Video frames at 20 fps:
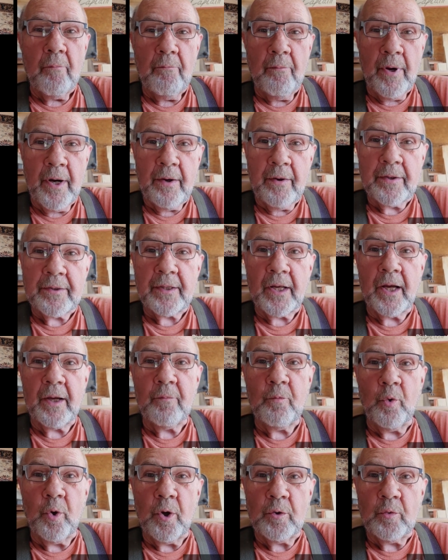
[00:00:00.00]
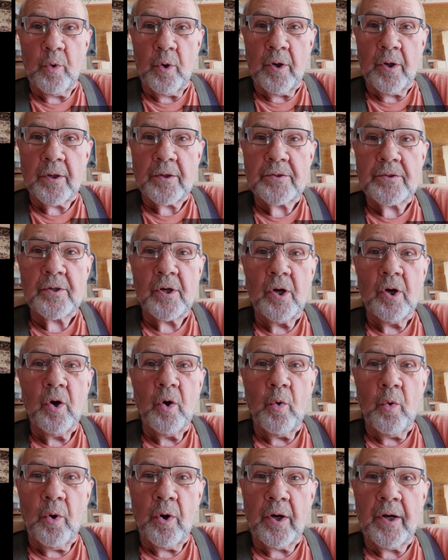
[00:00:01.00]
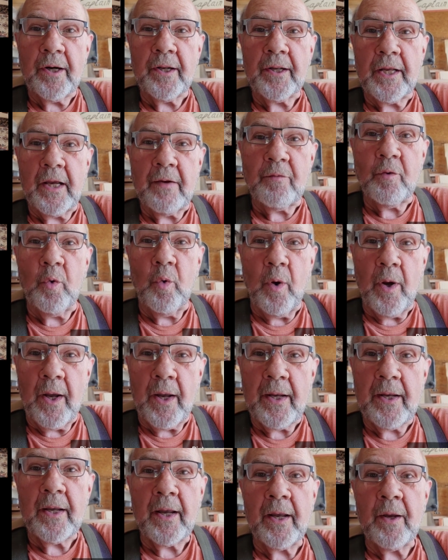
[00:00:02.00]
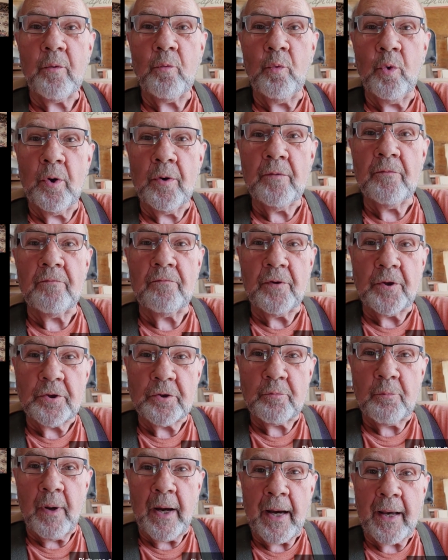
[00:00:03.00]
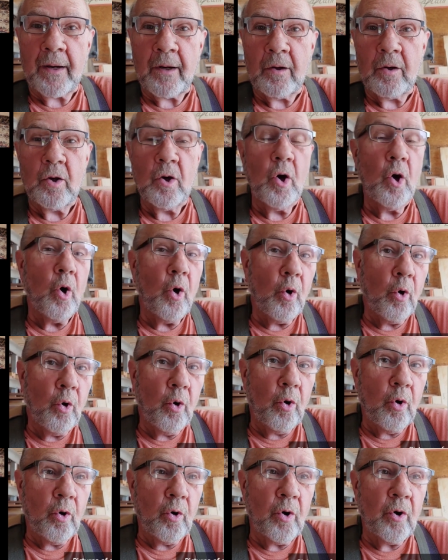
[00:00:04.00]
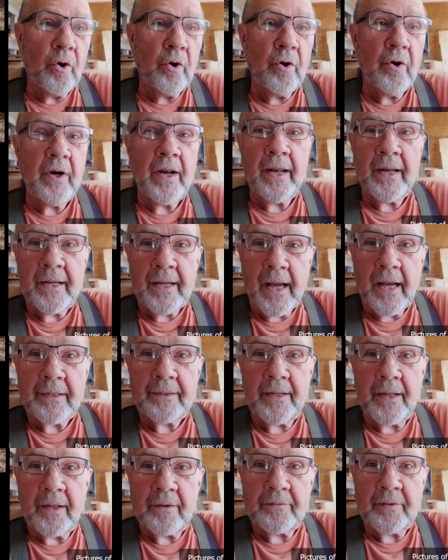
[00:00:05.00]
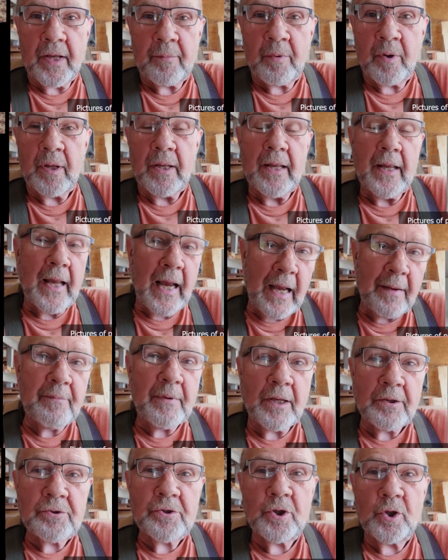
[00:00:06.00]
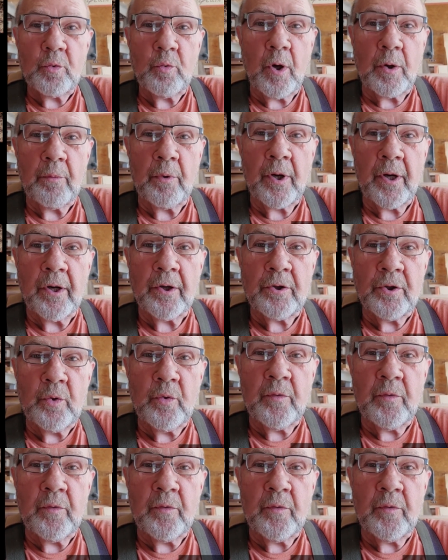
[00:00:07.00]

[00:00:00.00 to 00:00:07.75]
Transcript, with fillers: Maritime Woodworks, we're going to give away a wooden fish model or a cocktail table. I'm not sure what we're going to